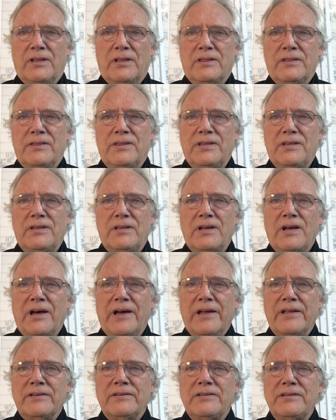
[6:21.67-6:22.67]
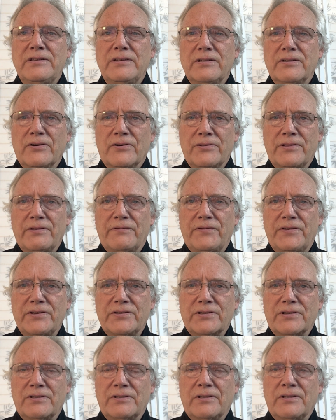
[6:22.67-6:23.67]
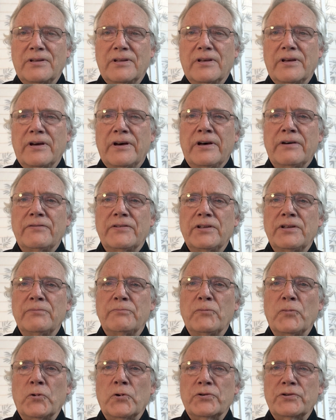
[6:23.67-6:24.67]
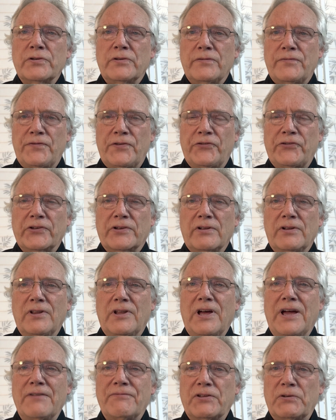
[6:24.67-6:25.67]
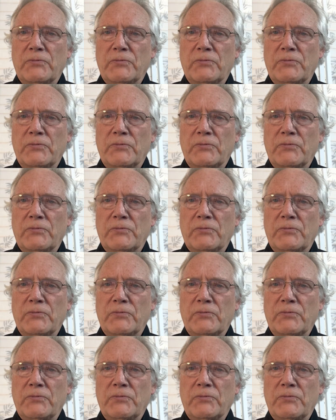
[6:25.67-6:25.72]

the idea or the vision of immortal physical life.